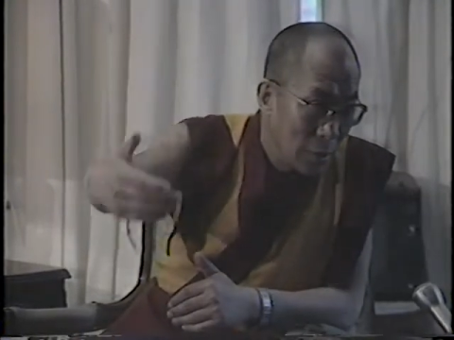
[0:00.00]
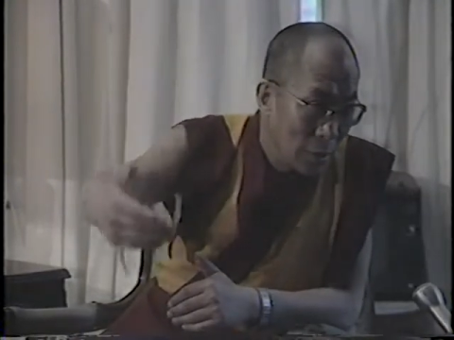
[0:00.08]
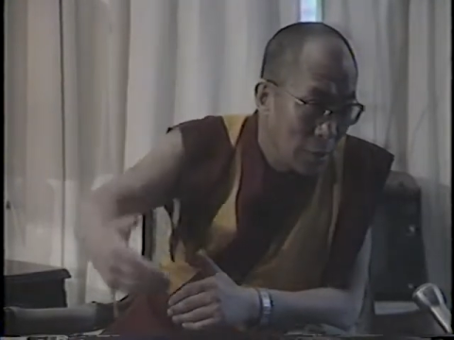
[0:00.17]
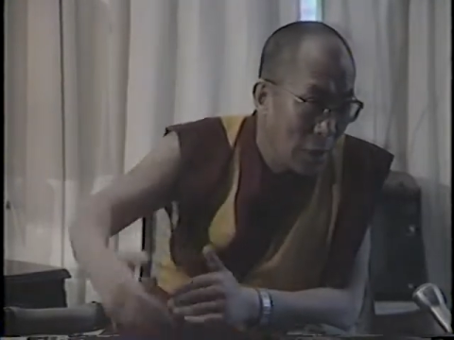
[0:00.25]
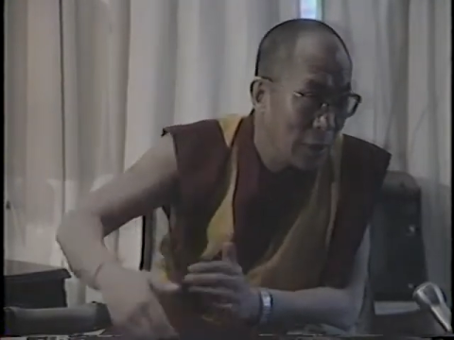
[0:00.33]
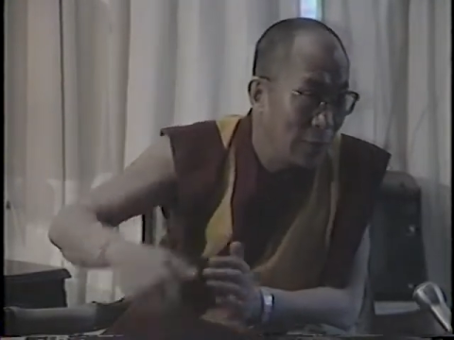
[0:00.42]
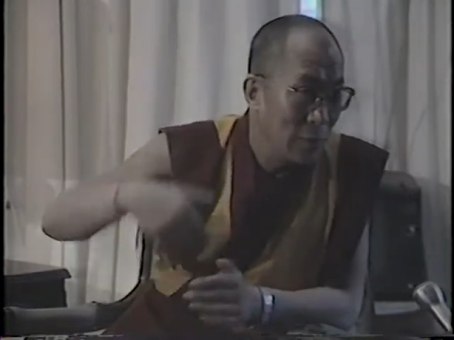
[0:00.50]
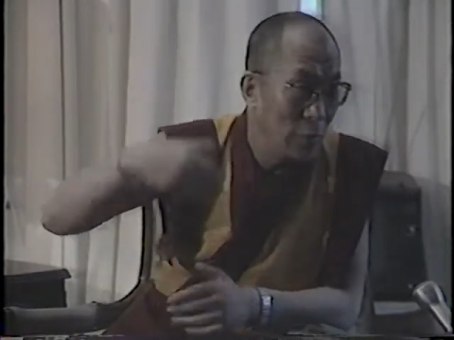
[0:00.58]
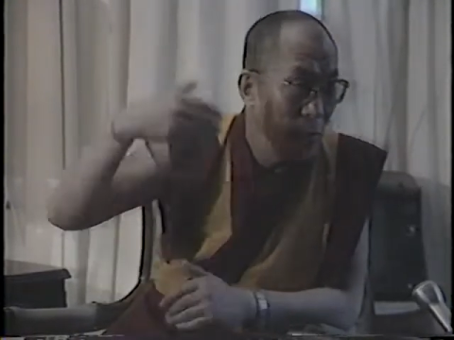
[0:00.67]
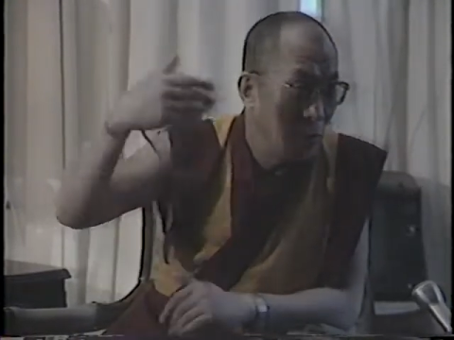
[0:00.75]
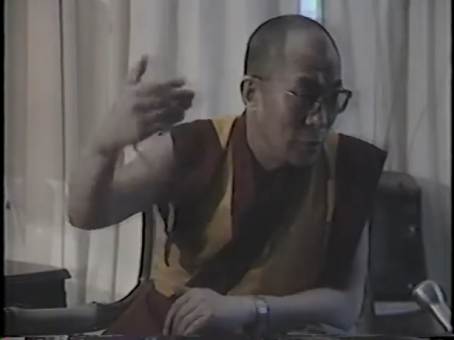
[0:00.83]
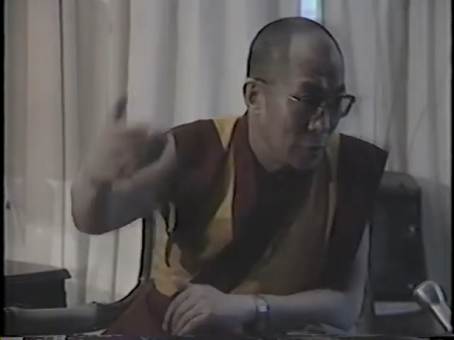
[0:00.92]
negative
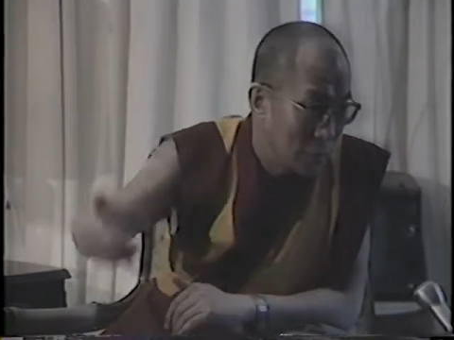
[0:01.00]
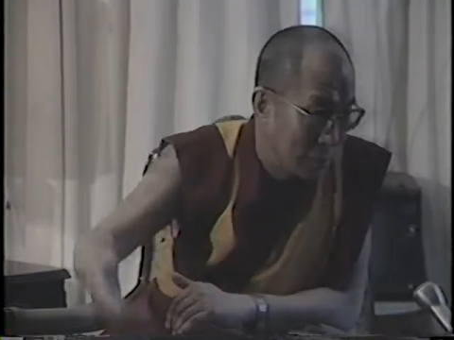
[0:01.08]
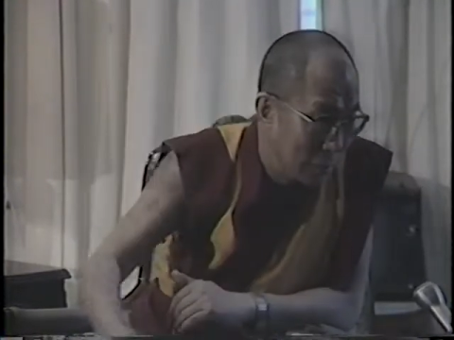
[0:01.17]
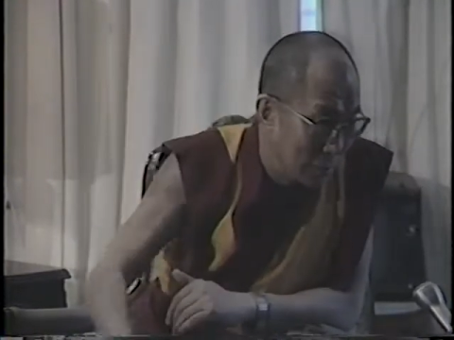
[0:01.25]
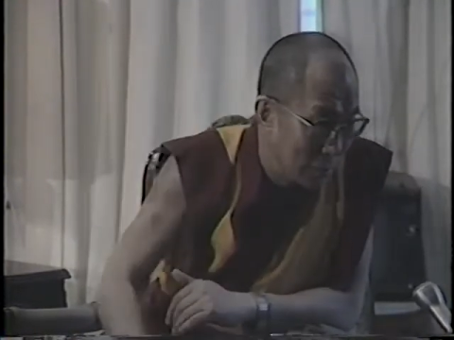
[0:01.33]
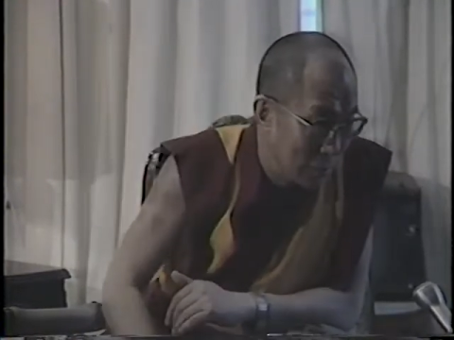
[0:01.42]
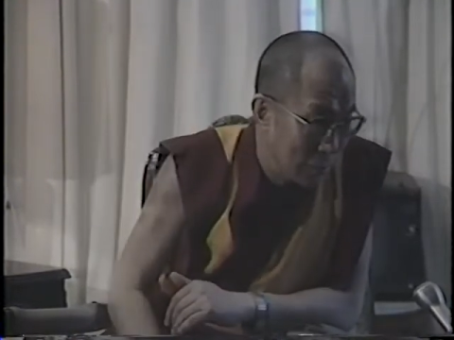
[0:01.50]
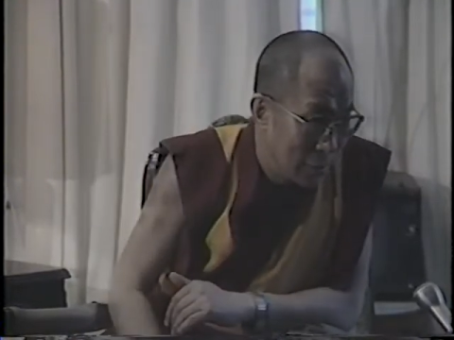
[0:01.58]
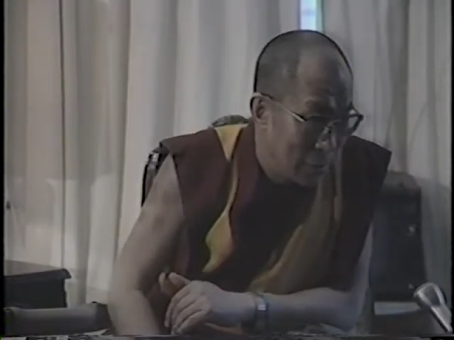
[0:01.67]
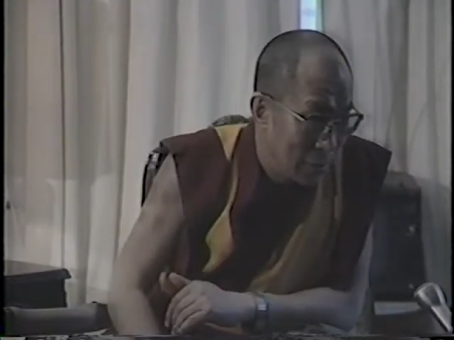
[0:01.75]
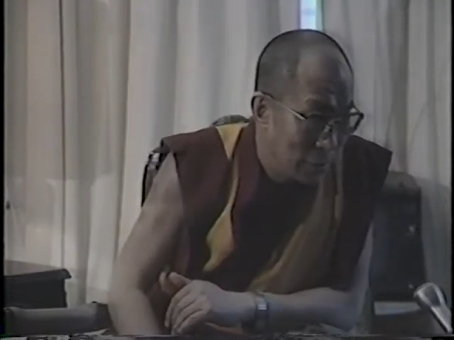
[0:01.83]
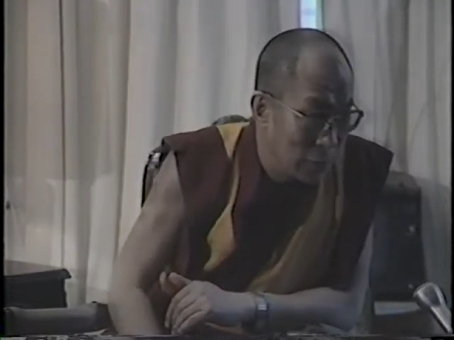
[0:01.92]
consequences.
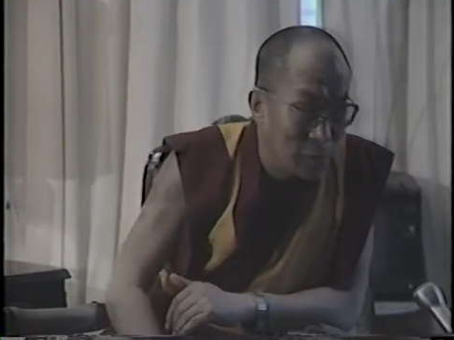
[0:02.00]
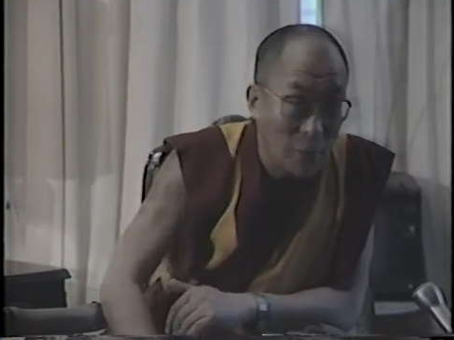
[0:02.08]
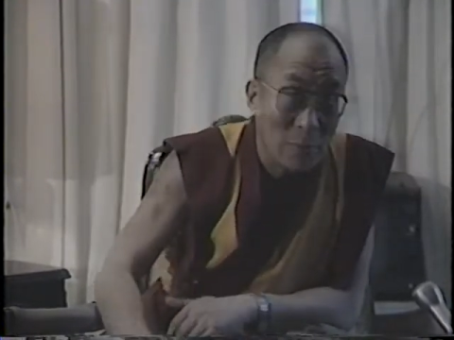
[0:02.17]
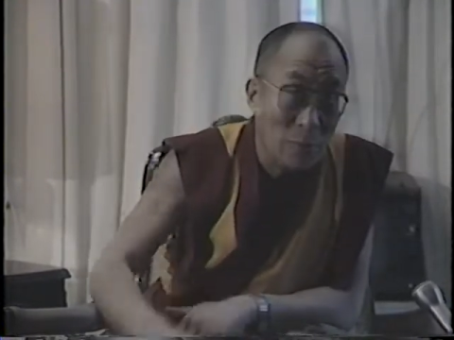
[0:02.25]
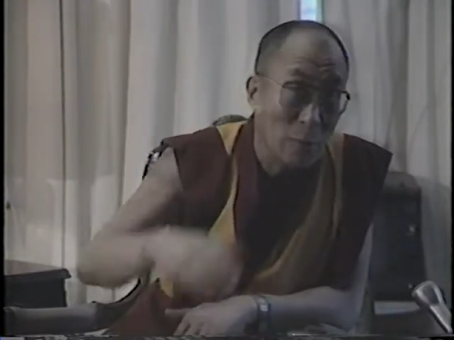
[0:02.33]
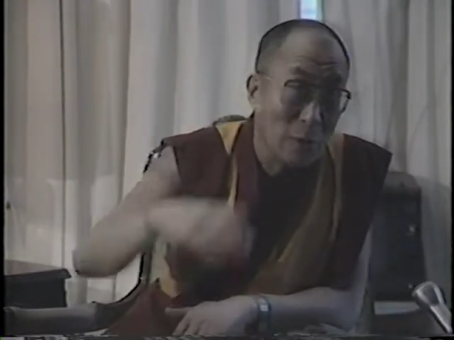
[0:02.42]
So sometimes we